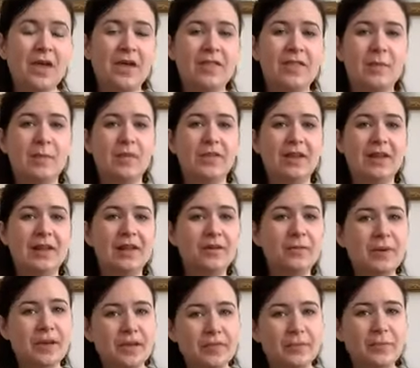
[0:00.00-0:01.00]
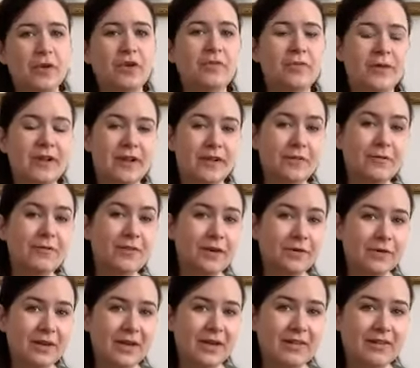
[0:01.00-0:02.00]
Then with a little bit of movement, it will
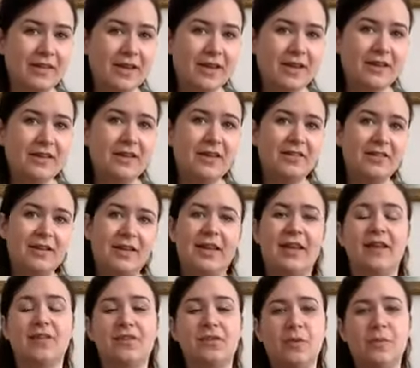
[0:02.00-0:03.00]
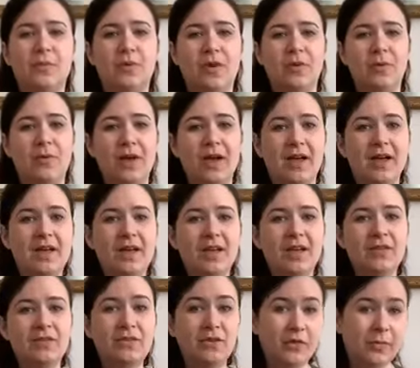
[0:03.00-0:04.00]
feel easier, until it gets to a point where
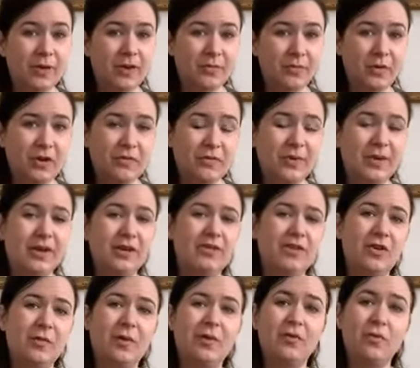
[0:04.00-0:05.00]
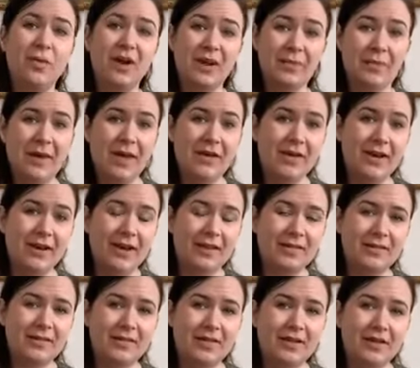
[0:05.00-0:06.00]
too much movement and too much weight-bearing
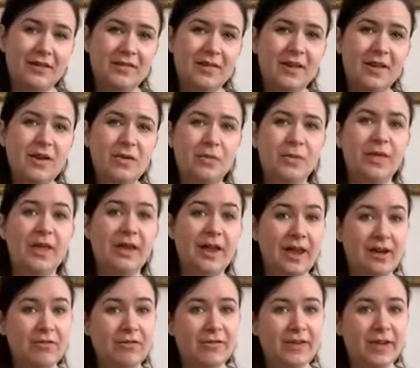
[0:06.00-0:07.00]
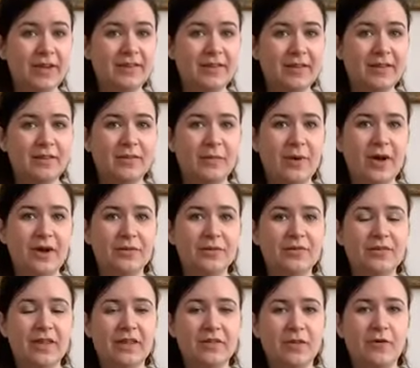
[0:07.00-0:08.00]
exercise will then aggravate it as well.
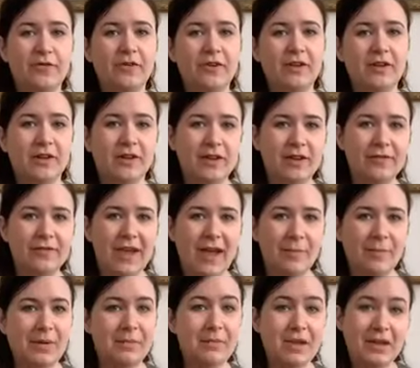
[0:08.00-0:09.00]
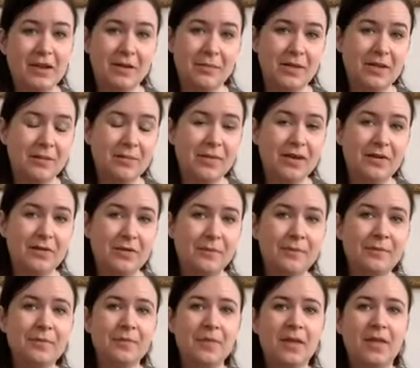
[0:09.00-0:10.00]
So there's often a kind of happy medium in the middle
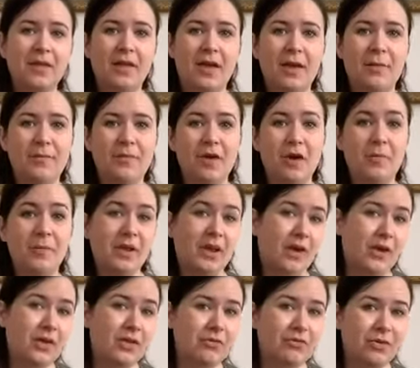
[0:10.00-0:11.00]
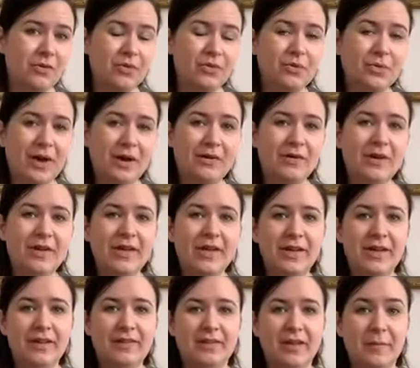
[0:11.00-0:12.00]
that I'll be going through as well
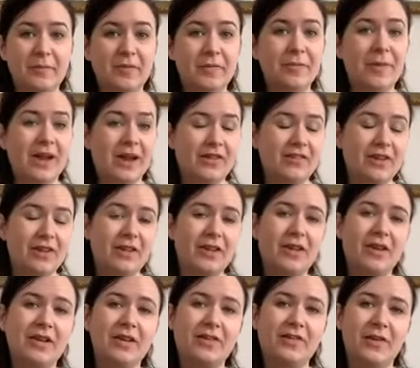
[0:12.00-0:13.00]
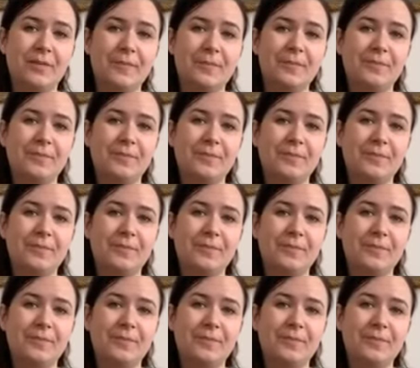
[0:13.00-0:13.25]
in terms of managing the condition.